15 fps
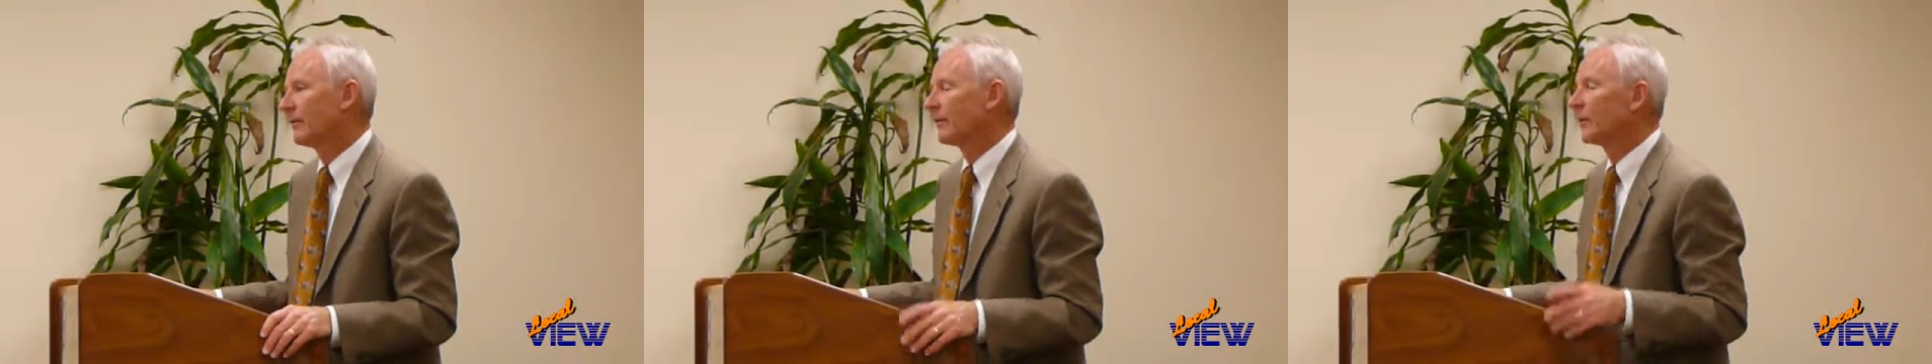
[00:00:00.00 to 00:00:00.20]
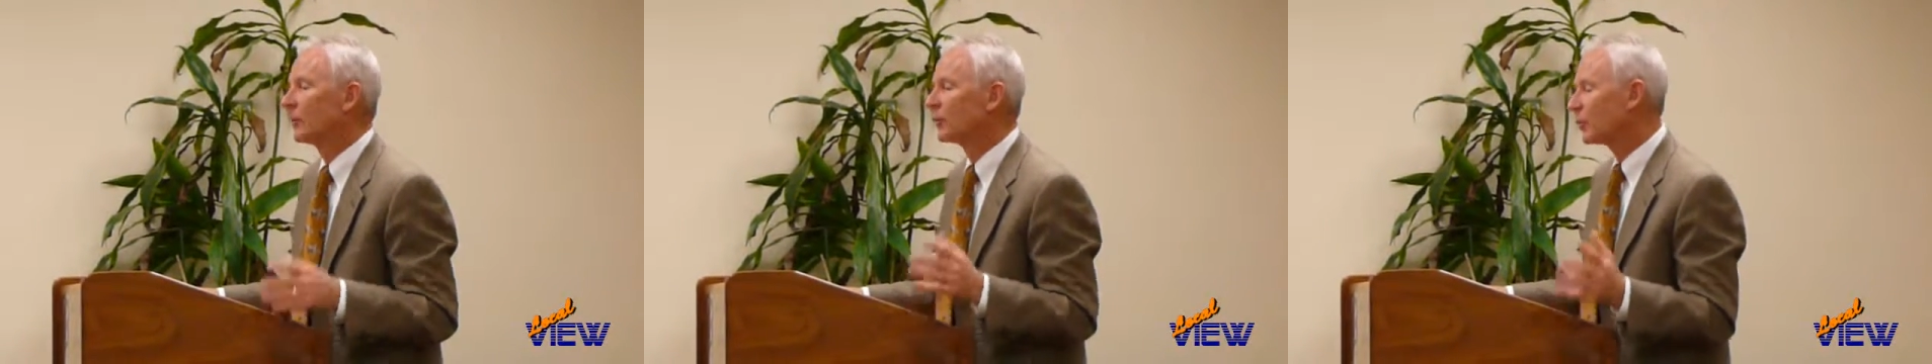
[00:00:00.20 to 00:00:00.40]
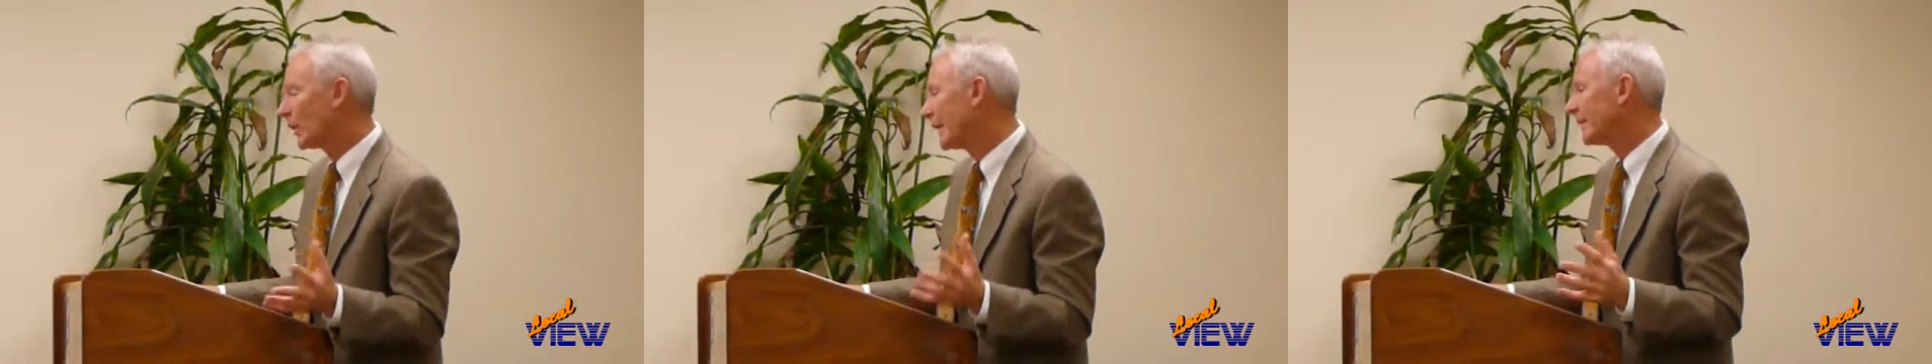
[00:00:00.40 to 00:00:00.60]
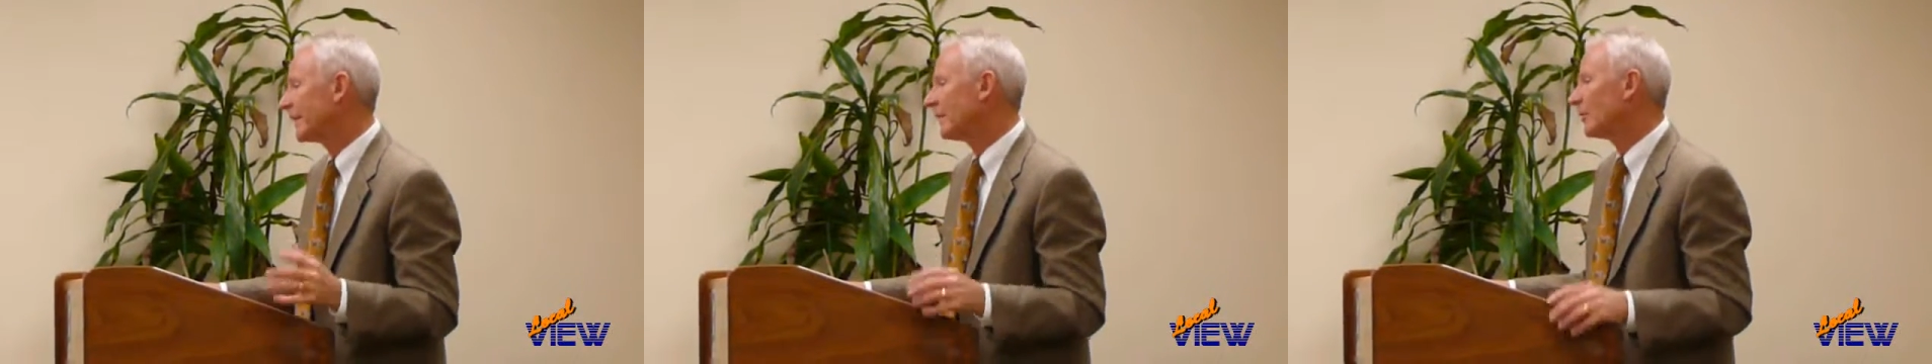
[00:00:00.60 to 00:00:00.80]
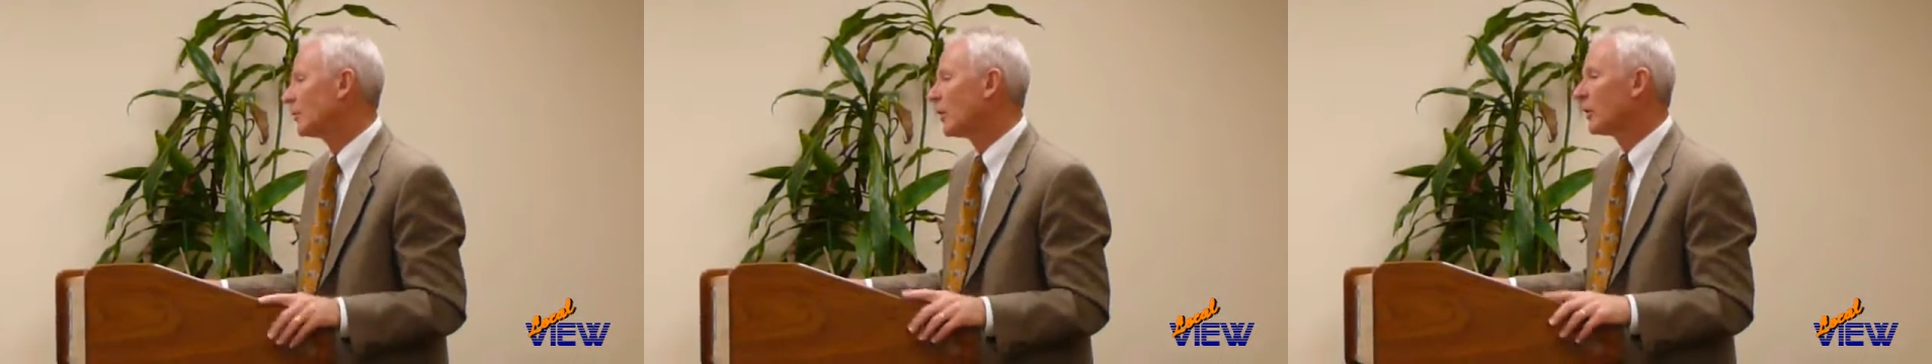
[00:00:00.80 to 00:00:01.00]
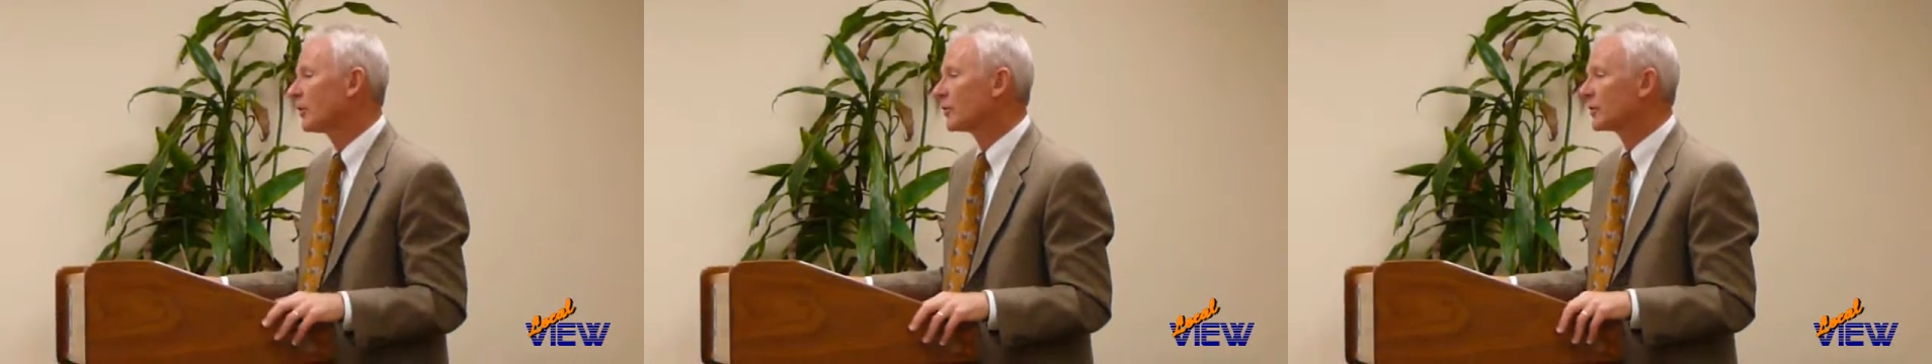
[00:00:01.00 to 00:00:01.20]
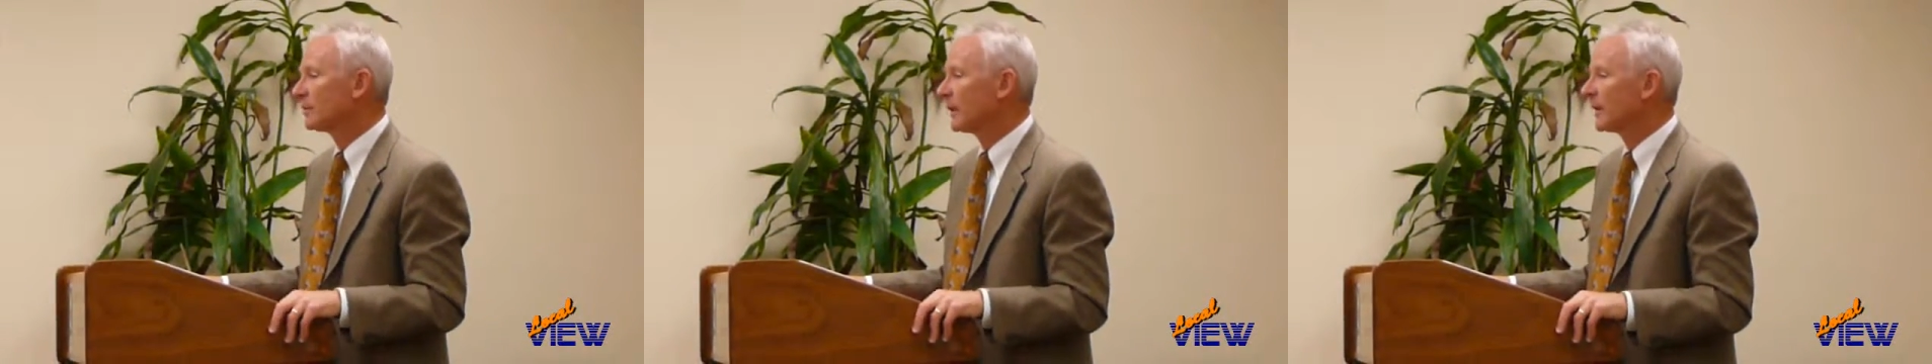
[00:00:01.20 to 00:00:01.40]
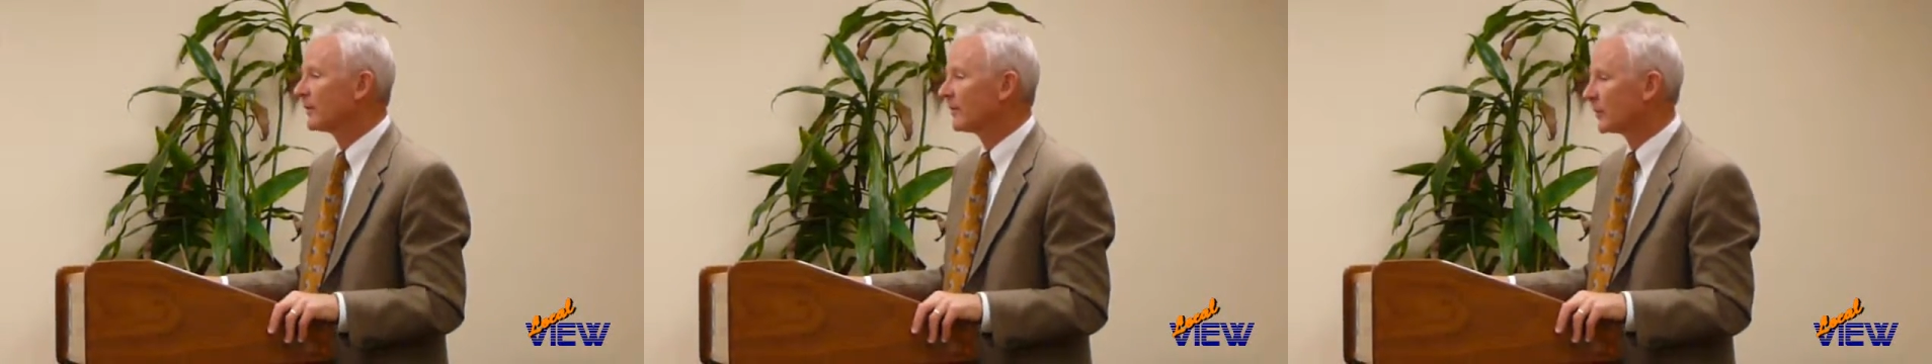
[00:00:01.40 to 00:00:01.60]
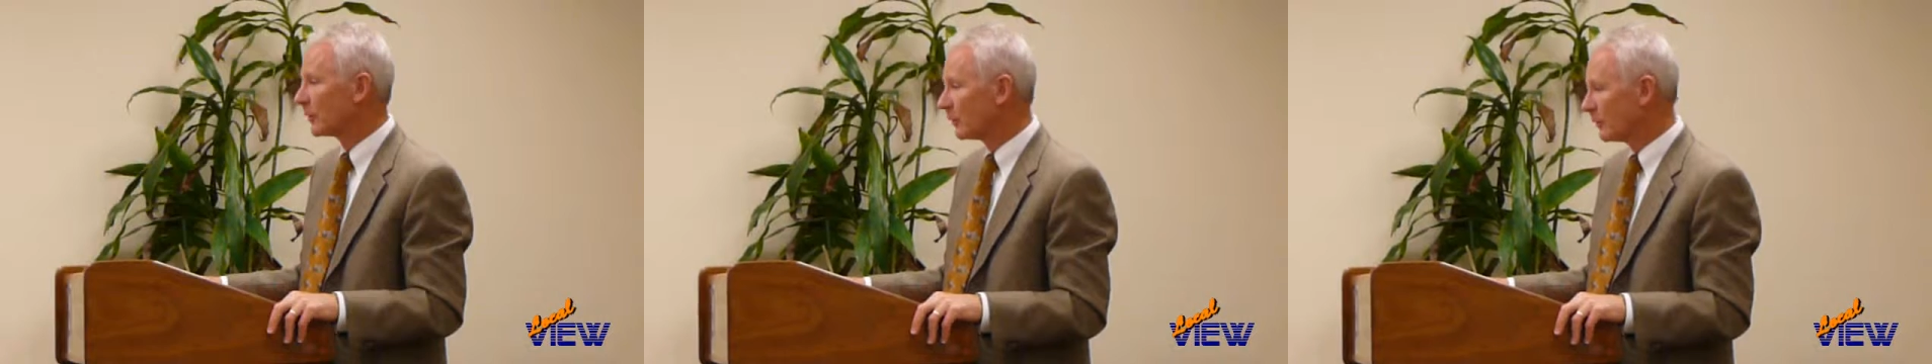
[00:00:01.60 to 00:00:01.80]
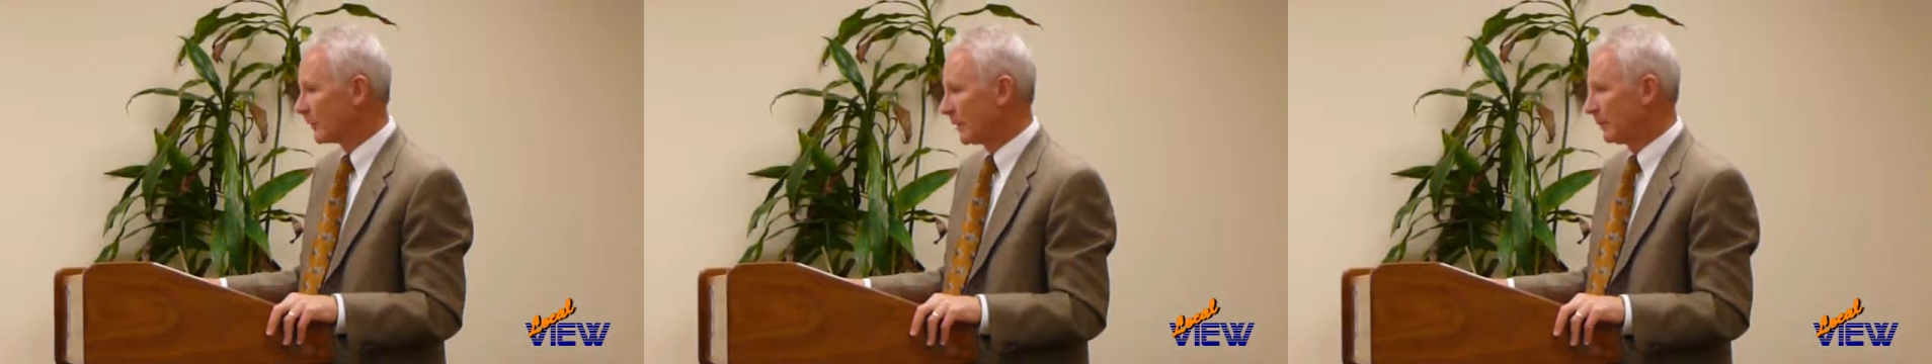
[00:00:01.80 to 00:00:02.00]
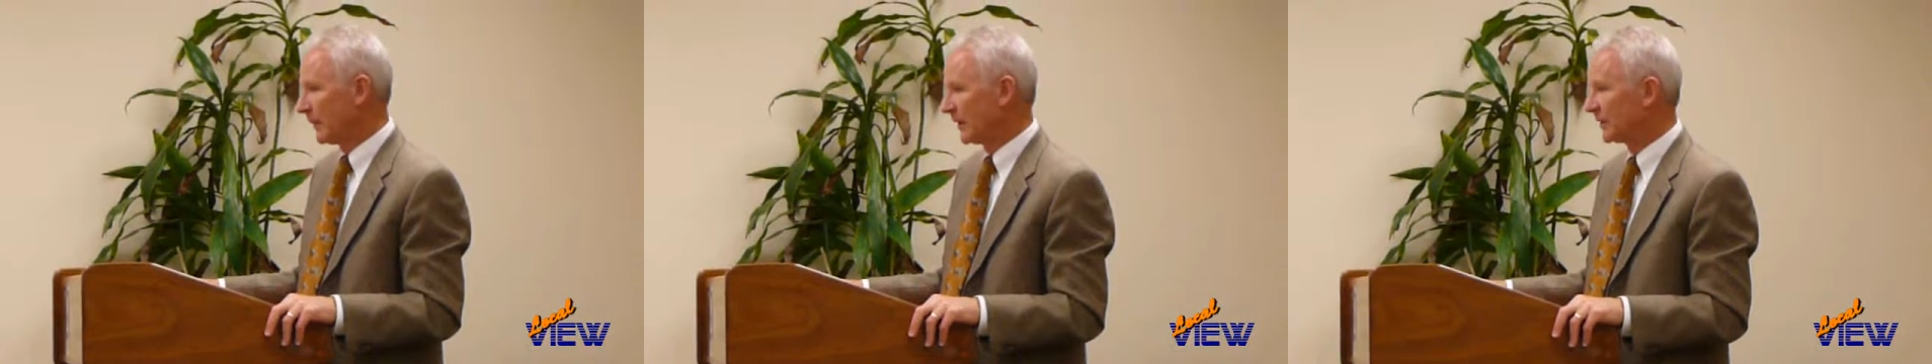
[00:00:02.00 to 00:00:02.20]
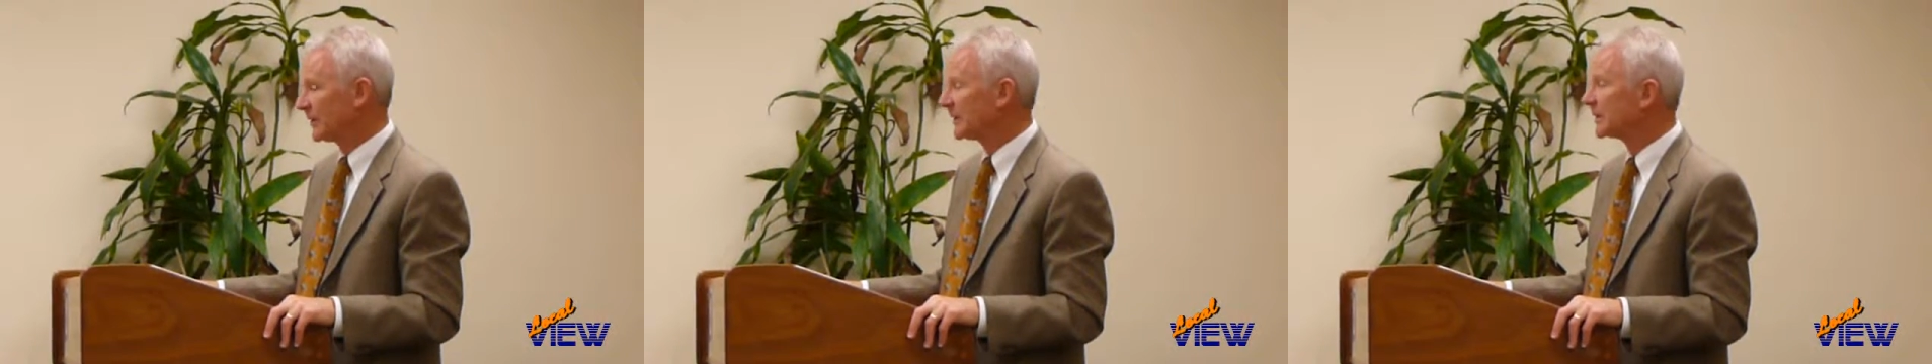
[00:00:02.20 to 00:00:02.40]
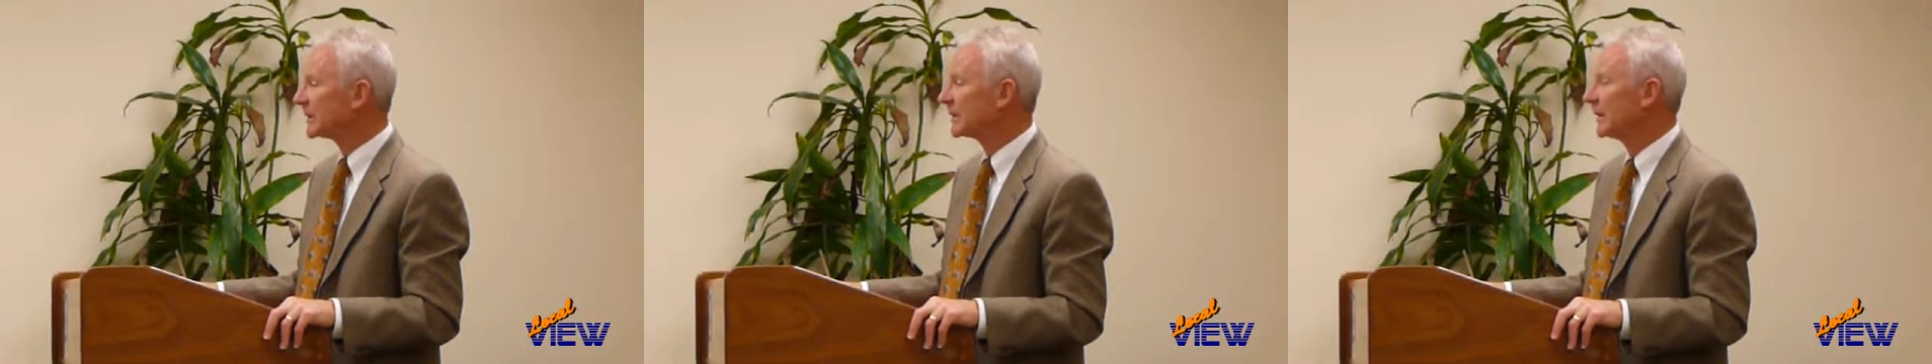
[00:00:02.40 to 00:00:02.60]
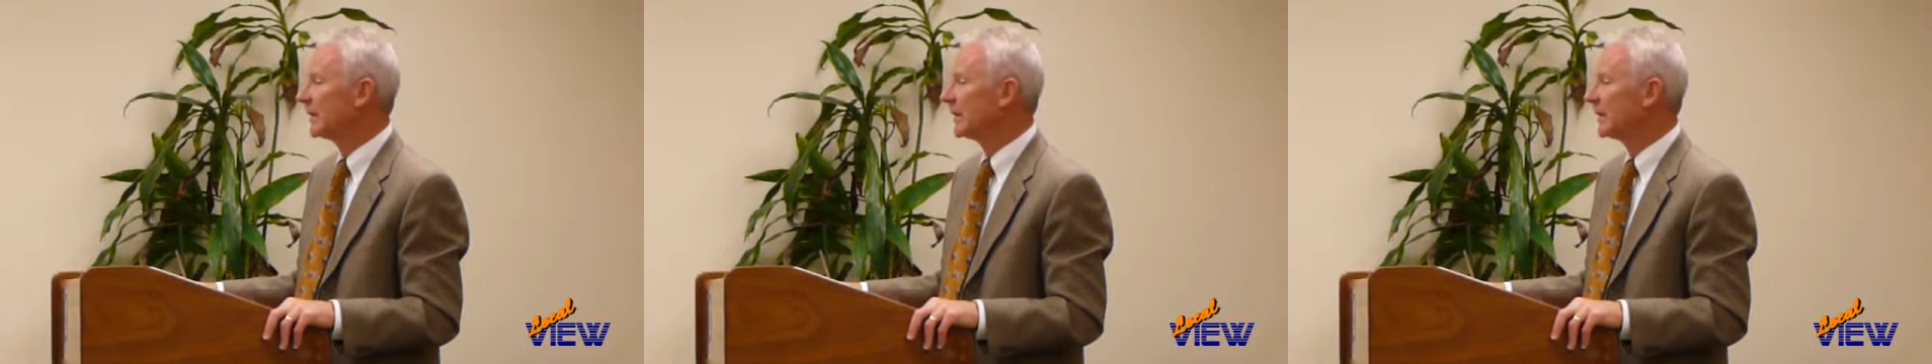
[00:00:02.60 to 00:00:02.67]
for $27 a month for a business,